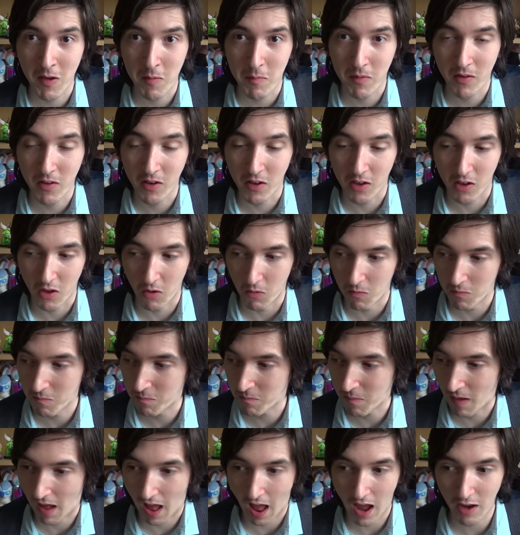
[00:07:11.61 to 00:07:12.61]
bungalow,
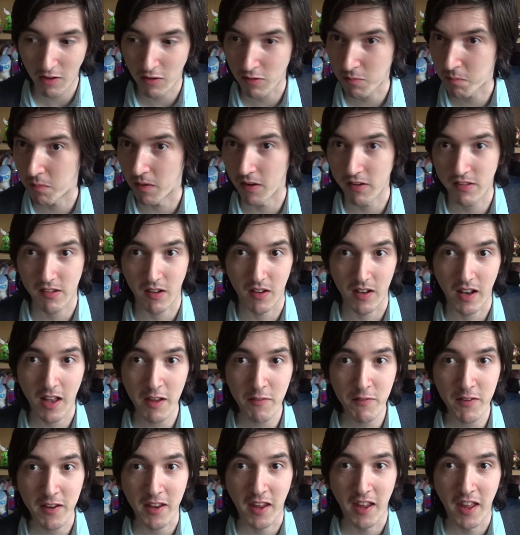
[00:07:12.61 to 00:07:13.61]
I just burst out
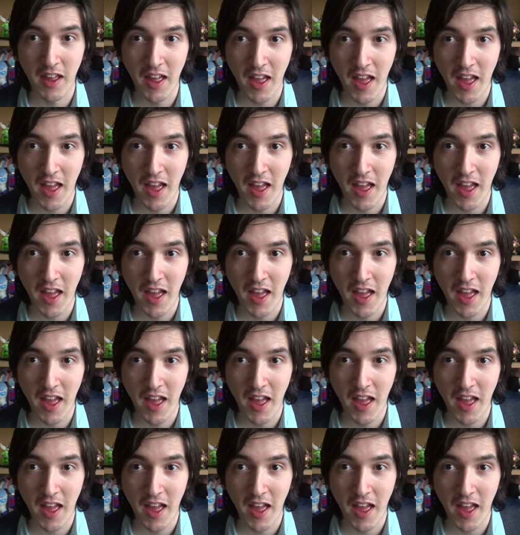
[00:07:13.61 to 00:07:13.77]
laughing.